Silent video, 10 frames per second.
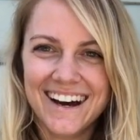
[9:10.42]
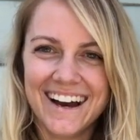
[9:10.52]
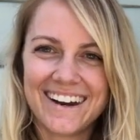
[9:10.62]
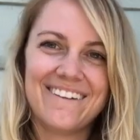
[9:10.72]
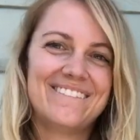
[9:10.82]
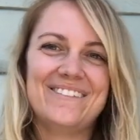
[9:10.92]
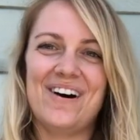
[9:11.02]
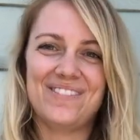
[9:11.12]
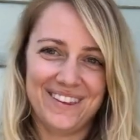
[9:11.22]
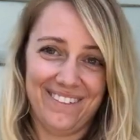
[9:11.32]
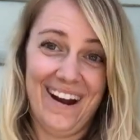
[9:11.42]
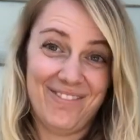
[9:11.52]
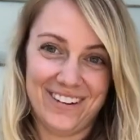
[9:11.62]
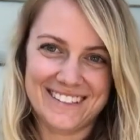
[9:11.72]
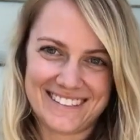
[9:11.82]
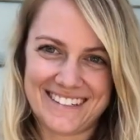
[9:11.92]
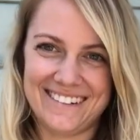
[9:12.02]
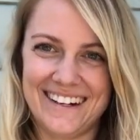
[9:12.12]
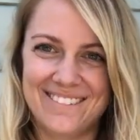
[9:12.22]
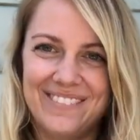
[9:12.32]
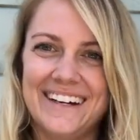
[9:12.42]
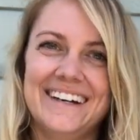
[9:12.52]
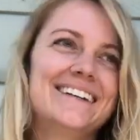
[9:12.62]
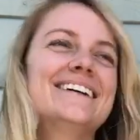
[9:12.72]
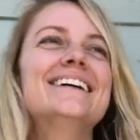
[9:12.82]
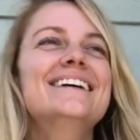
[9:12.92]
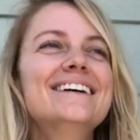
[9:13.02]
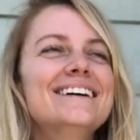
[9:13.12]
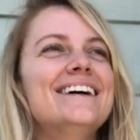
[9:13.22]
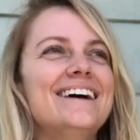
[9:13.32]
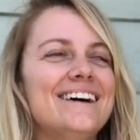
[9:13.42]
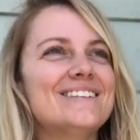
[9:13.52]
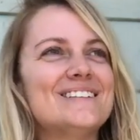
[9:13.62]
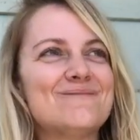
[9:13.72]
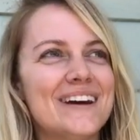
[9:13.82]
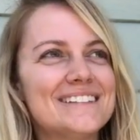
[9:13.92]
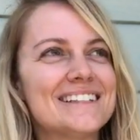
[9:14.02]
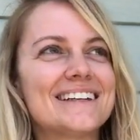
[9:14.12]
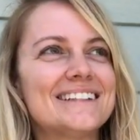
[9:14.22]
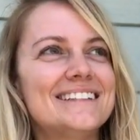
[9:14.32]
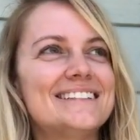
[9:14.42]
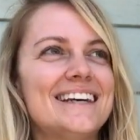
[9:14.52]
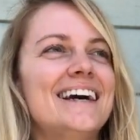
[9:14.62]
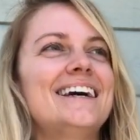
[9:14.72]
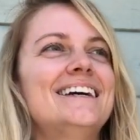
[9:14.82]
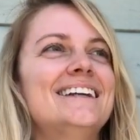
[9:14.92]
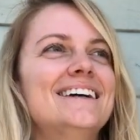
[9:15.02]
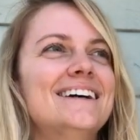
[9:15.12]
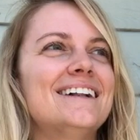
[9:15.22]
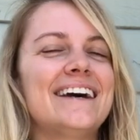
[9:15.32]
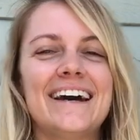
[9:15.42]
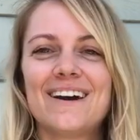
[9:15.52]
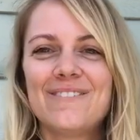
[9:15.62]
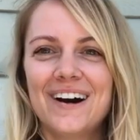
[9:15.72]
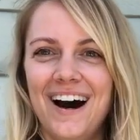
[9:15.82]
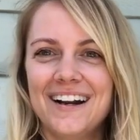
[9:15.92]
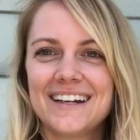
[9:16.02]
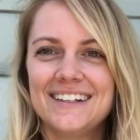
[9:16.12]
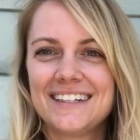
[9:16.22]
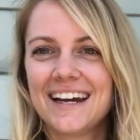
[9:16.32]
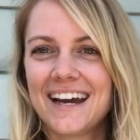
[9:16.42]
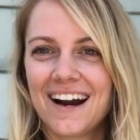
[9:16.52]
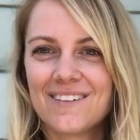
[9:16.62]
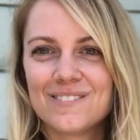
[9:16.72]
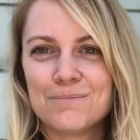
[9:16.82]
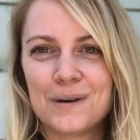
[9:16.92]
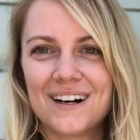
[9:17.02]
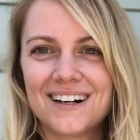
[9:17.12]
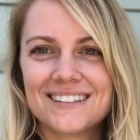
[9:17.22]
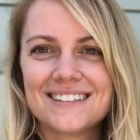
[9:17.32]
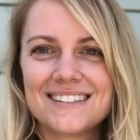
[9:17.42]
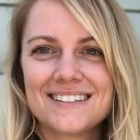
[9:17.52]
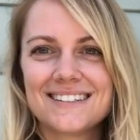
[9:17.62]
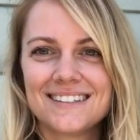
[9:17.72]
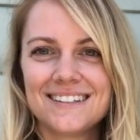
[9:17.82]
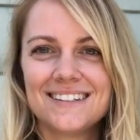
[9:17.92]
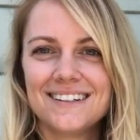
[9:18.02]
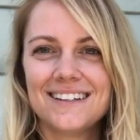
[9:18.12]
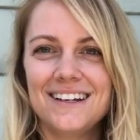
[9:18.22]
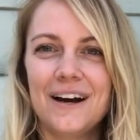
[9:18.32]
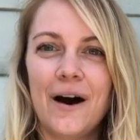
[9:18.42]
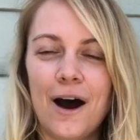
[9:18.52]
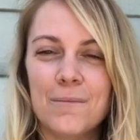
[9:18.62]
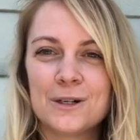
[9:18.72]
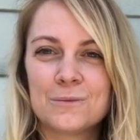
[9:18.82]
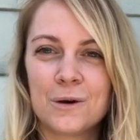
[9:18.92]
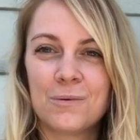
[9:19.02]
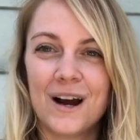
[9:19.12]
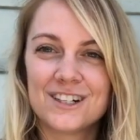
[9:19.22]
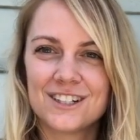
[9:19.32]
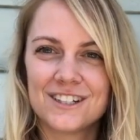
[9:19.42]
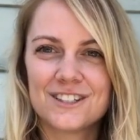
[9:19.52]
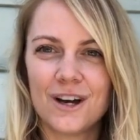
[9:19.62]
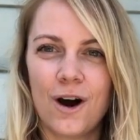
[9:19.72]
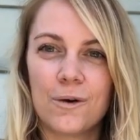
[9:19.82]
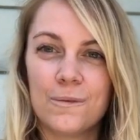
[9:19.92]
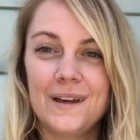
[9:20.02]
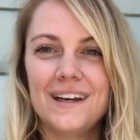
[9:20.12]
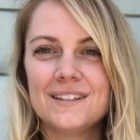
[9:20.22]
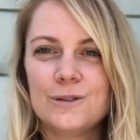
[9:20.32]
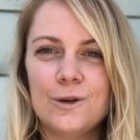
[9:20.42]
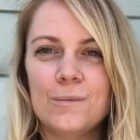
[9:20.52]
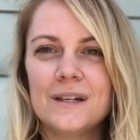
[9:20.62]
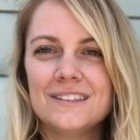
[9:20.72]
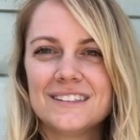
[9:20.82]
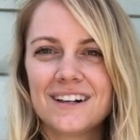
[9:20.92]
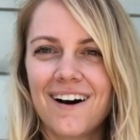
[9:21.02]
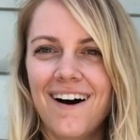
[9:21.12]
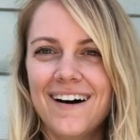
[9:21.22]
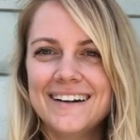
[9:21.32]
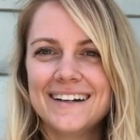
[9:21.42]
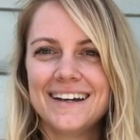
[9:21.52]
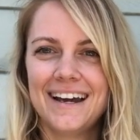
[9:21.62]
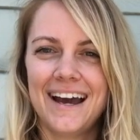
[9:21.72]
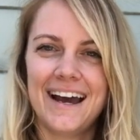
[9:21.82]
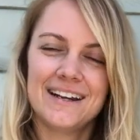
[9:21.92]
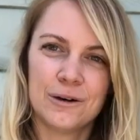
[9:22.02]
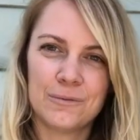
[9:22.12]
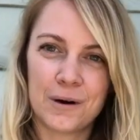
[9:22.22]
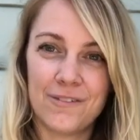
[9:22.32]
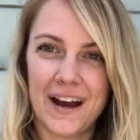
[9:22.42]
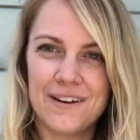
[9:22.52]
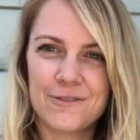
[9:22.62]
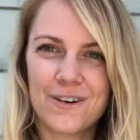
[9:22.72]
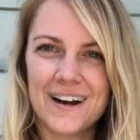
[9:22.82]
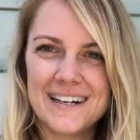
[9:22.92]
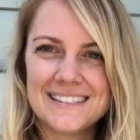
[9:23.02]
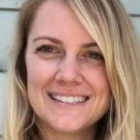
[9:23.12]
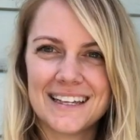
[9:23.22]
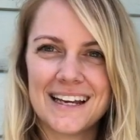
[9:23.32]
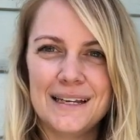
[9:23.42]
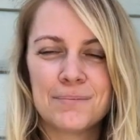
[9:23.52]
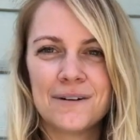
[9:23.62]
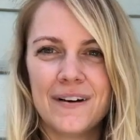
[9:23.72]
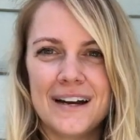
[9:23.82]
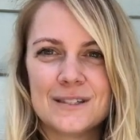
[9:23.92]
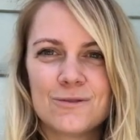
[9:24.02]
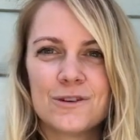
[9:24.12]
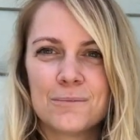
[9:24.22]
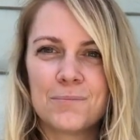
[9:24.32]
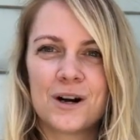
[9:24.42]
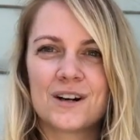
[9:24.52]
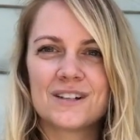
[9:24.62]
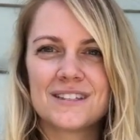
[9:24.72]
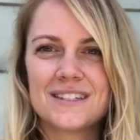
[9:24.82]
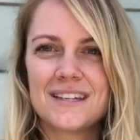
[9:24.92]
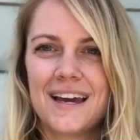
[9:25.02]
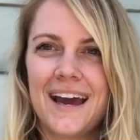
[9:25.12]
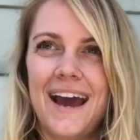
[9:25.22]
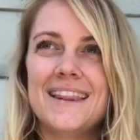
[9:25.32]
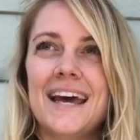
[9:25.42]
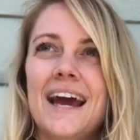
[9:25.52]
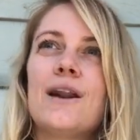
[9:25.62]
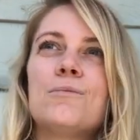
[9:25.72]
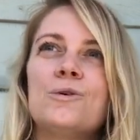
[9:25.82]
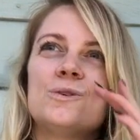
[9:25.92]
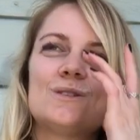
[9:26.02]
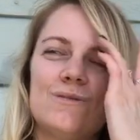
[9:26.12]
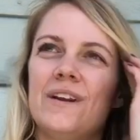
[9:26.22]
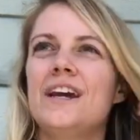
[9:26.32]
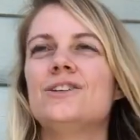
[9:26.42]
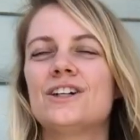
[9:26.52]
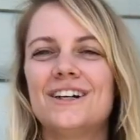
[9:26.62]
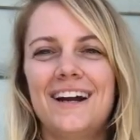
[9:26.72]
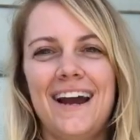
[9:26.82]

I don't remember the reference to it, but it was basically saying, like, if God can take care of the birds, you know, how much more precious are we as humans to God? And He'll provide for us like He provides for the birds and the animals of nature.